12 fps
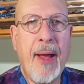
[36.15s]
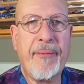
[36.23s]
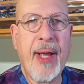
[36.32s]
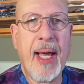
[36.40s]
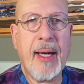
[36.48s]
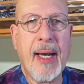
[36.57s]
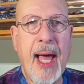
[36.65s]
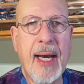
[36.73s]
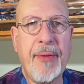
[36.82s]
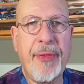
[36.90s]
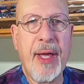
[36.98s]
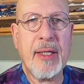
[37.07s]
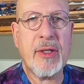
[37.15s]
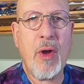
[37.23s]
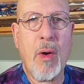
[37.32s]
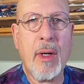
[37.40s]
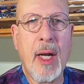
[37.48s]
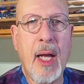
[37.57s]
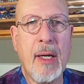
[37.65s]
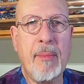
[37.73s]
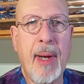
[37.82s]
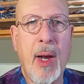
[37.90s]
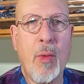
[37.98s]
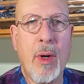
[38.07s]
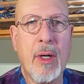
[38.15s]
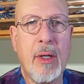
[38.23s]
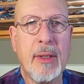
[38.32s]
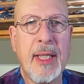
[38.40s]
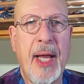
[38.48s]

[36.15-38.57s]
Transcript: I've got a lot of things going on in my world,